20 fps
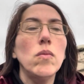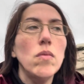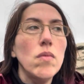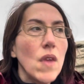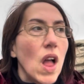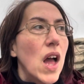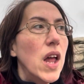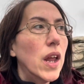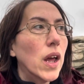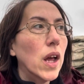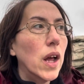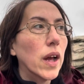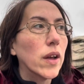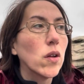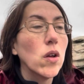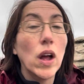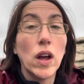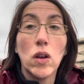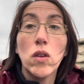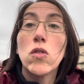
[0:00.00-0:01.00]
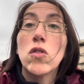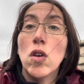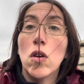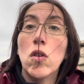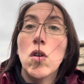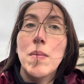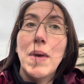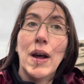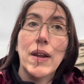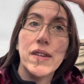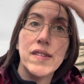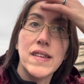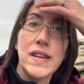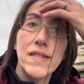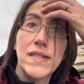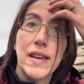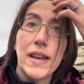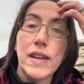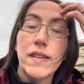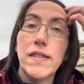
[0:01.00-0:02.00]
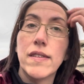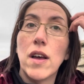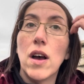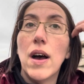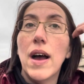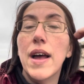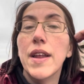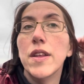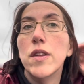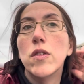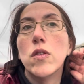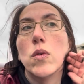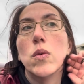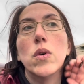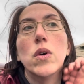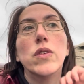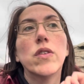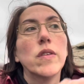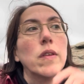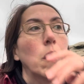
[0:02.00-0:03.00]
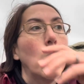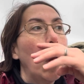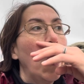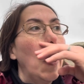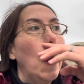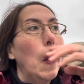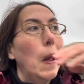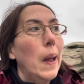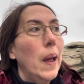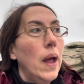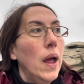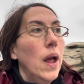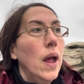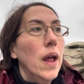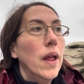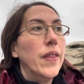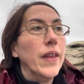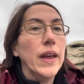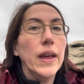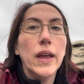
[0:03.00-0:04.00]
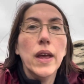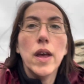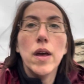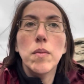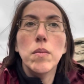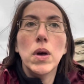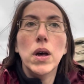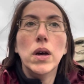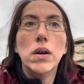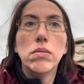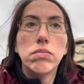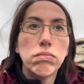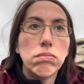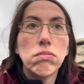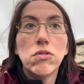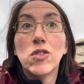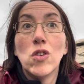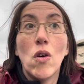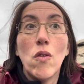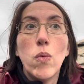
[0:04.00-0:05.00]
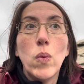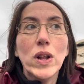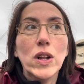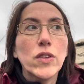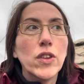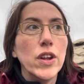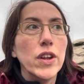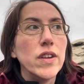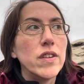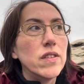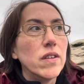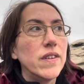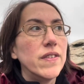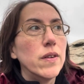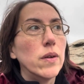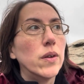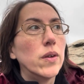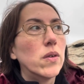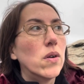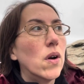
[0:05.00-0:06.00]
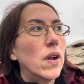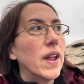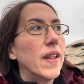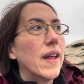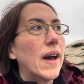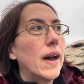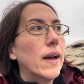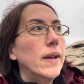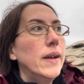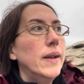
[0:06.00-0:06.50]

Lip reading: and I sort of come out the city and start heading towards the sort of wilderness, or if you want to call it that,